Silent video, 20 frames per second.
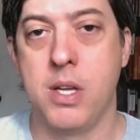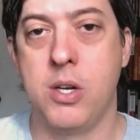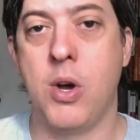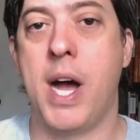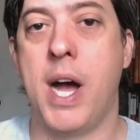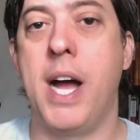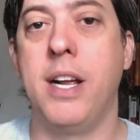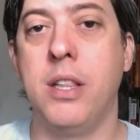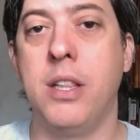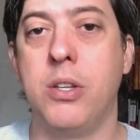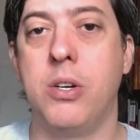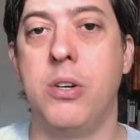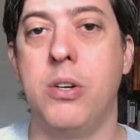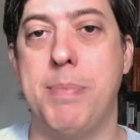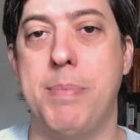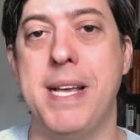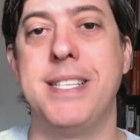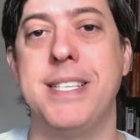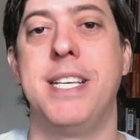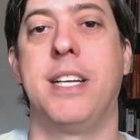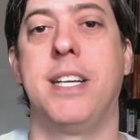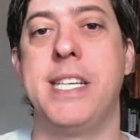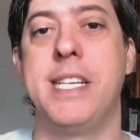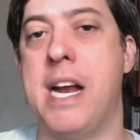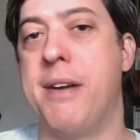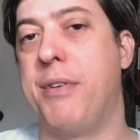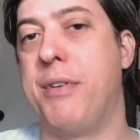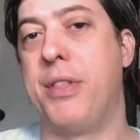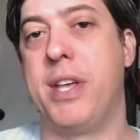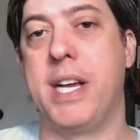Now, I learned
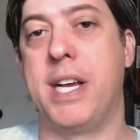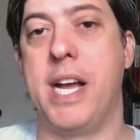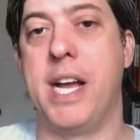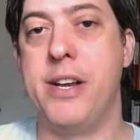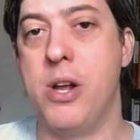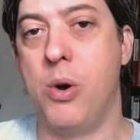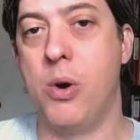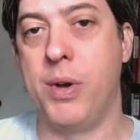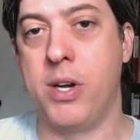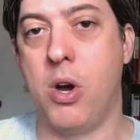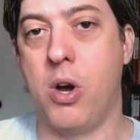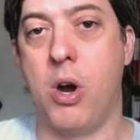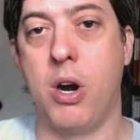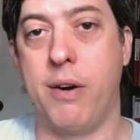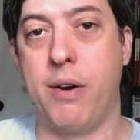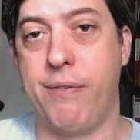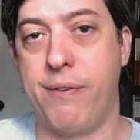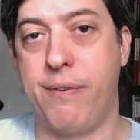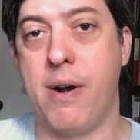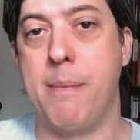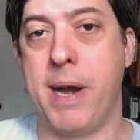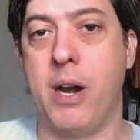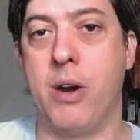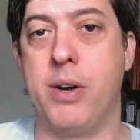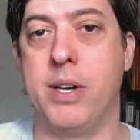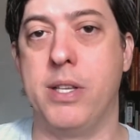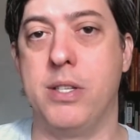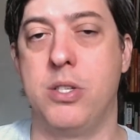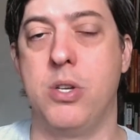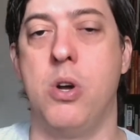basically everything I know in R from
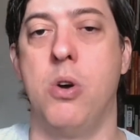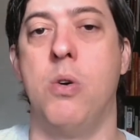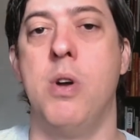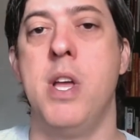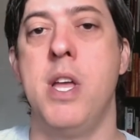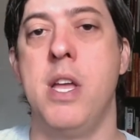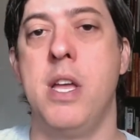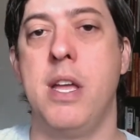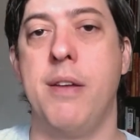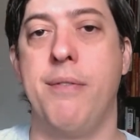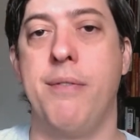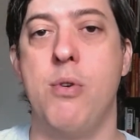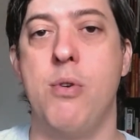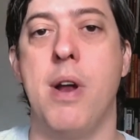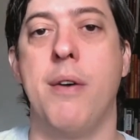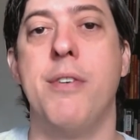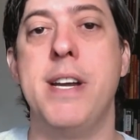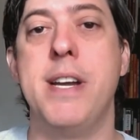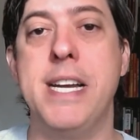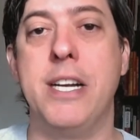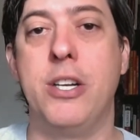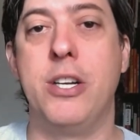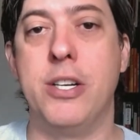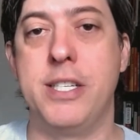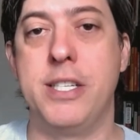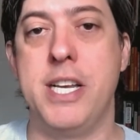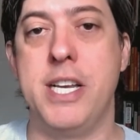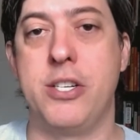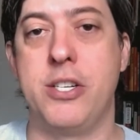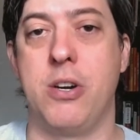Aaron. So if you ever need a
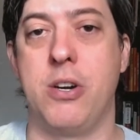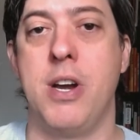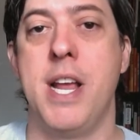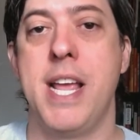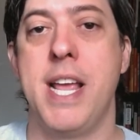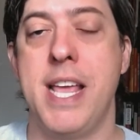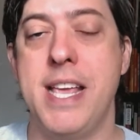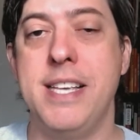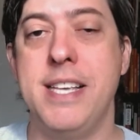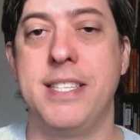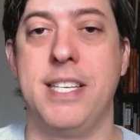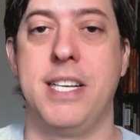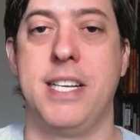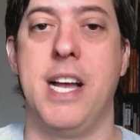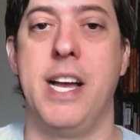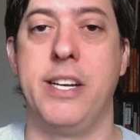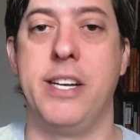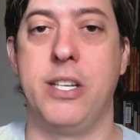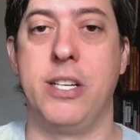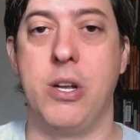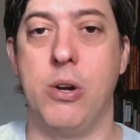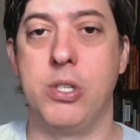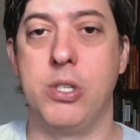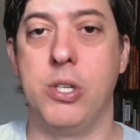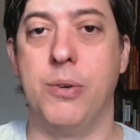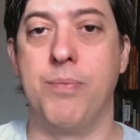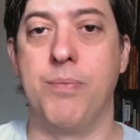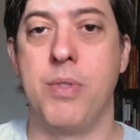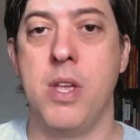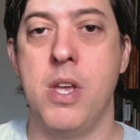good teacher, he's the guy to go
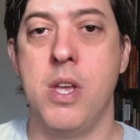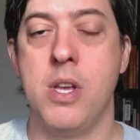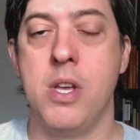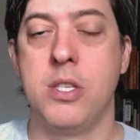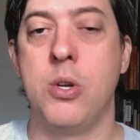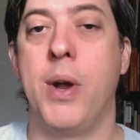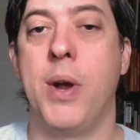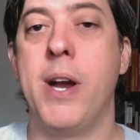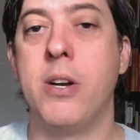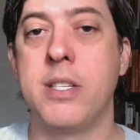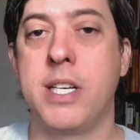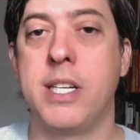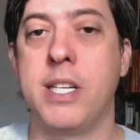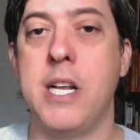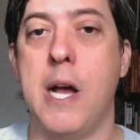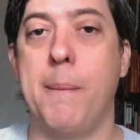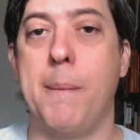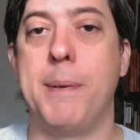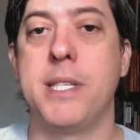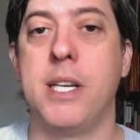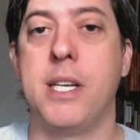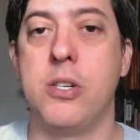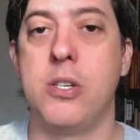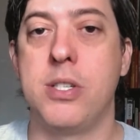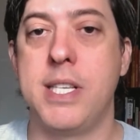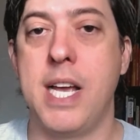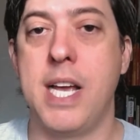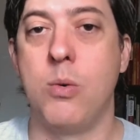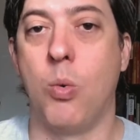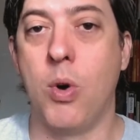to. So Aaron's going to help us
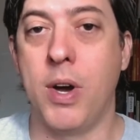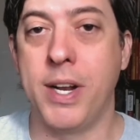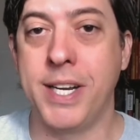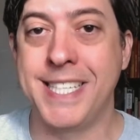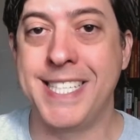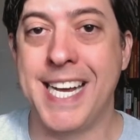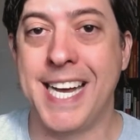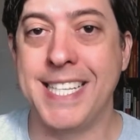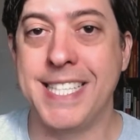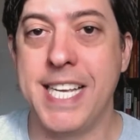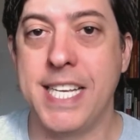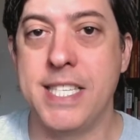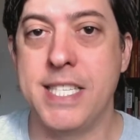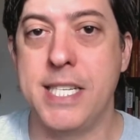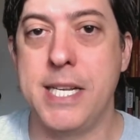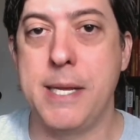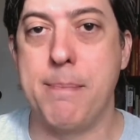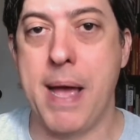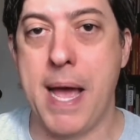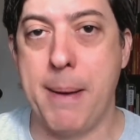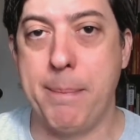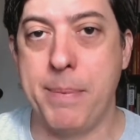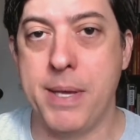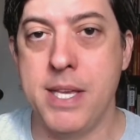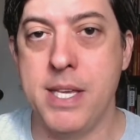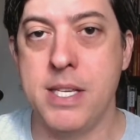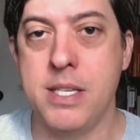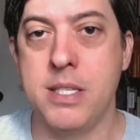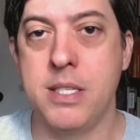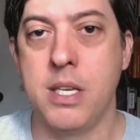understand what a dot density
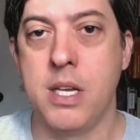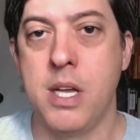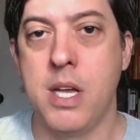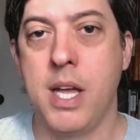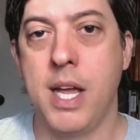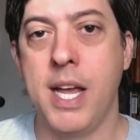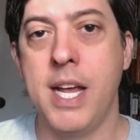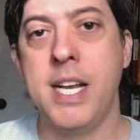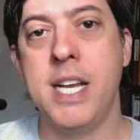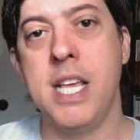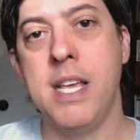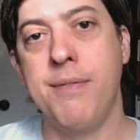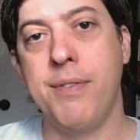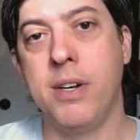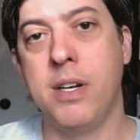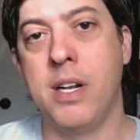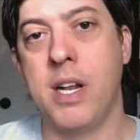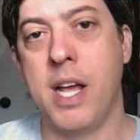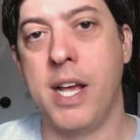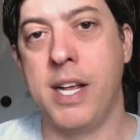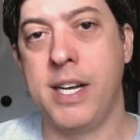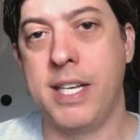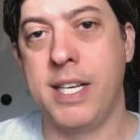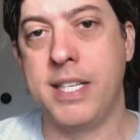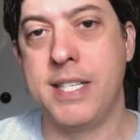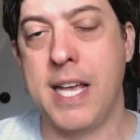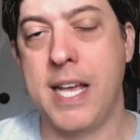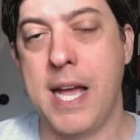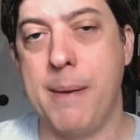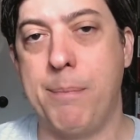map is and even an
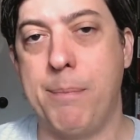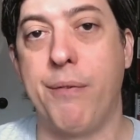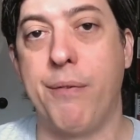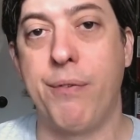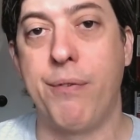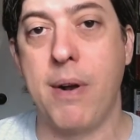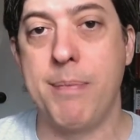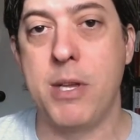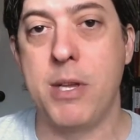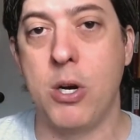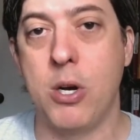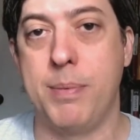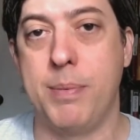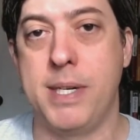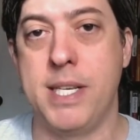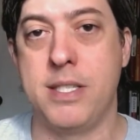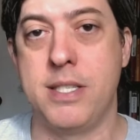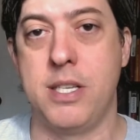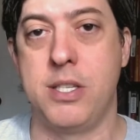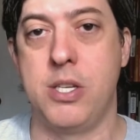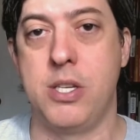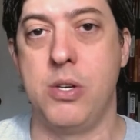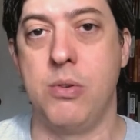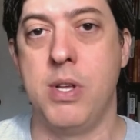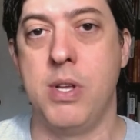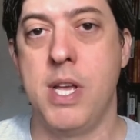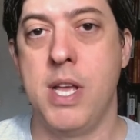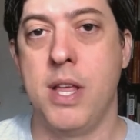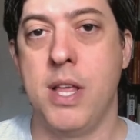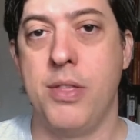example from the Urban
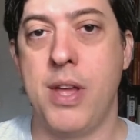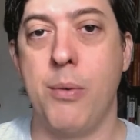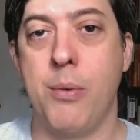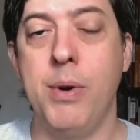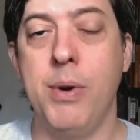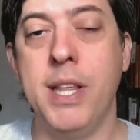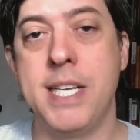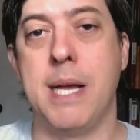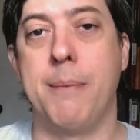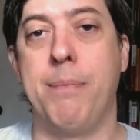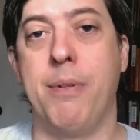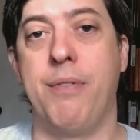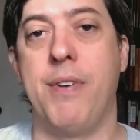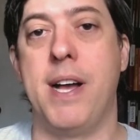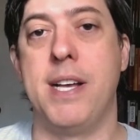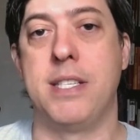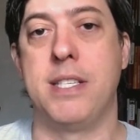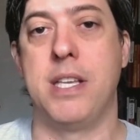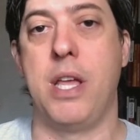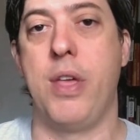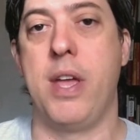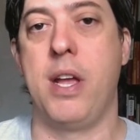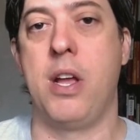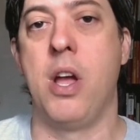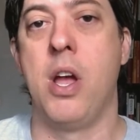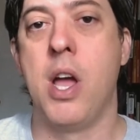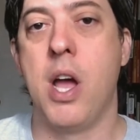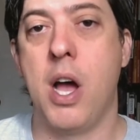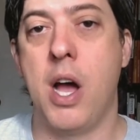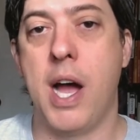Institute that really exemplifies, I
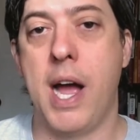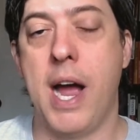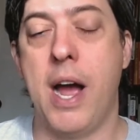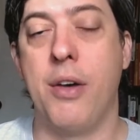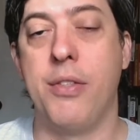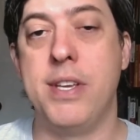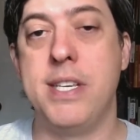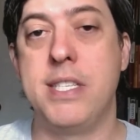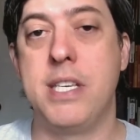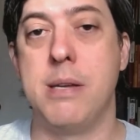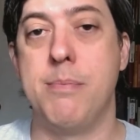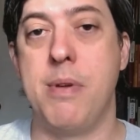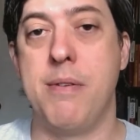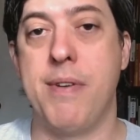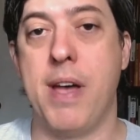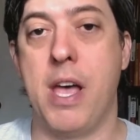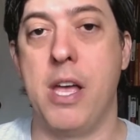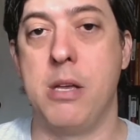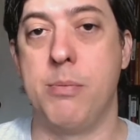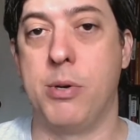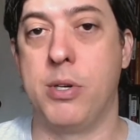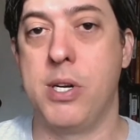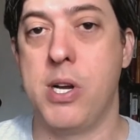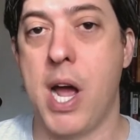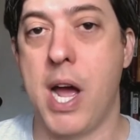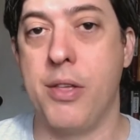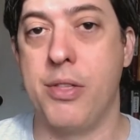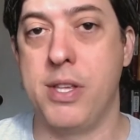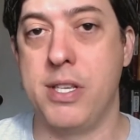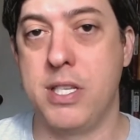think, uh, how these can be valuable
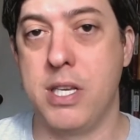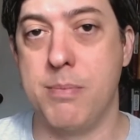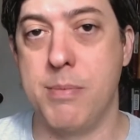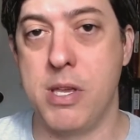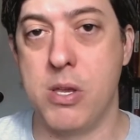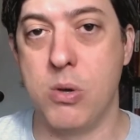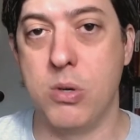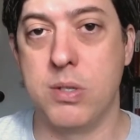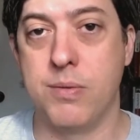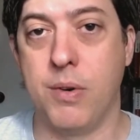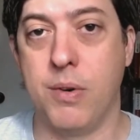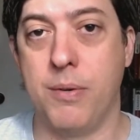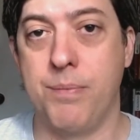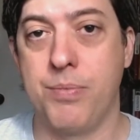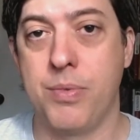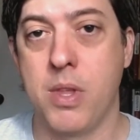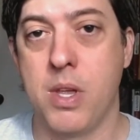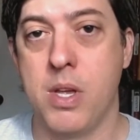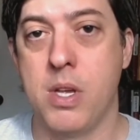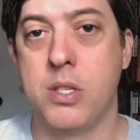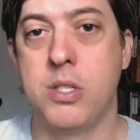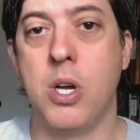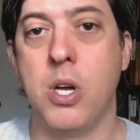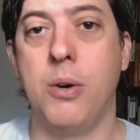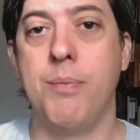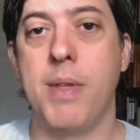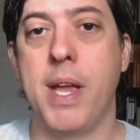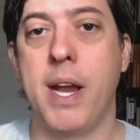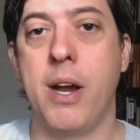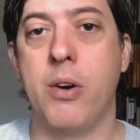and how these can be useful.
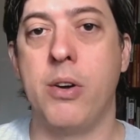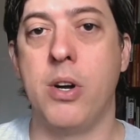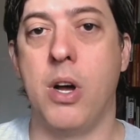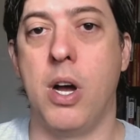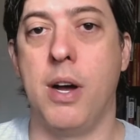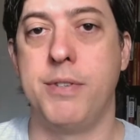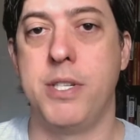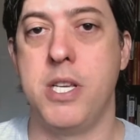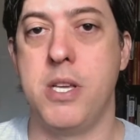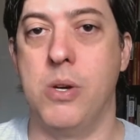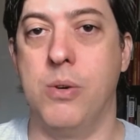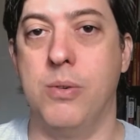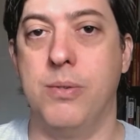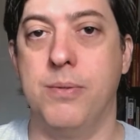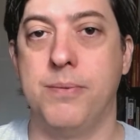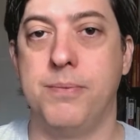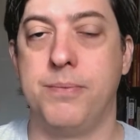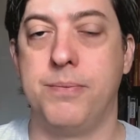So Aaron, off to you.